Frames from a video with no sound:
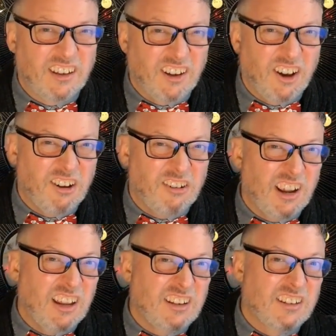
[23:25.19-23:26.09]
All
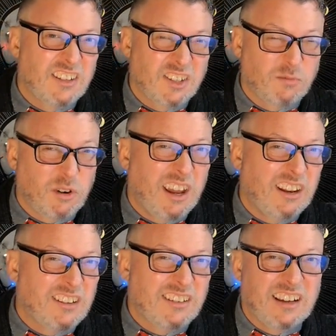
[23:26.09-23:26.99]
right. Spray. He
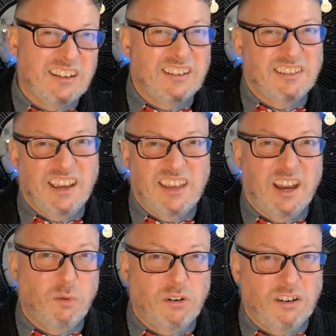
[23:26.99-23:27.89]
doesn't like to say
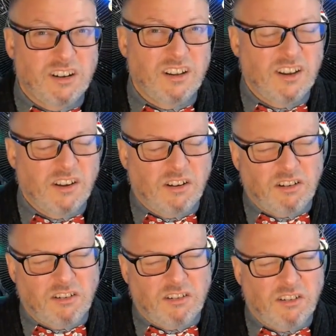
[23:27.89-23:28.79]
that word.
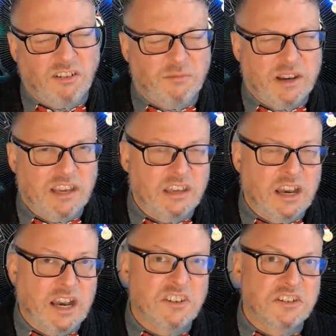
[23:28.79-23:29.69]
Oh, my
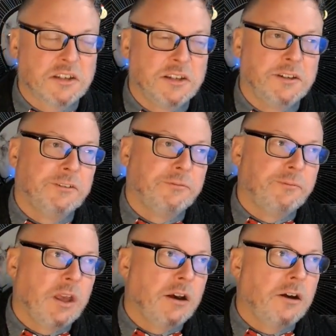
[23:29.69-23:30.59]
gosh.
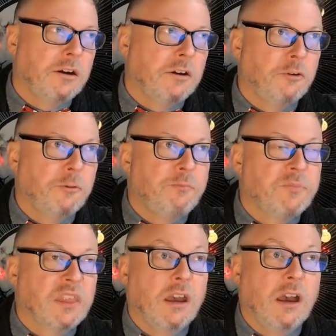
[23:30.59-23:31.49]
Oh.
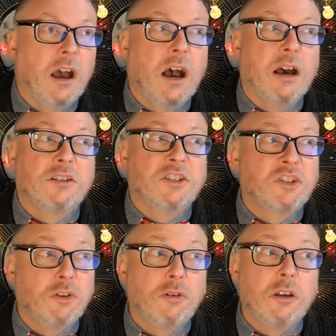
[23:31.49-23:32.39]

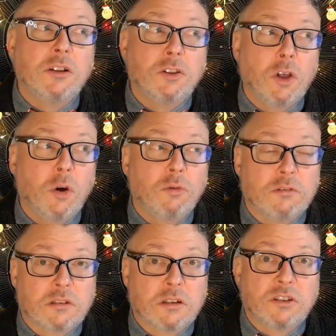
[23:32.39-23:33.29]
Student
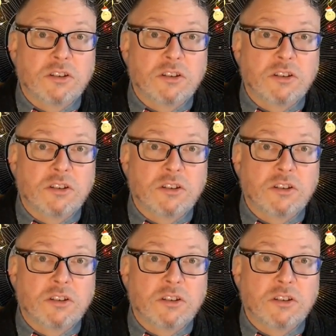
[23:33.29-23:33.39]
loans.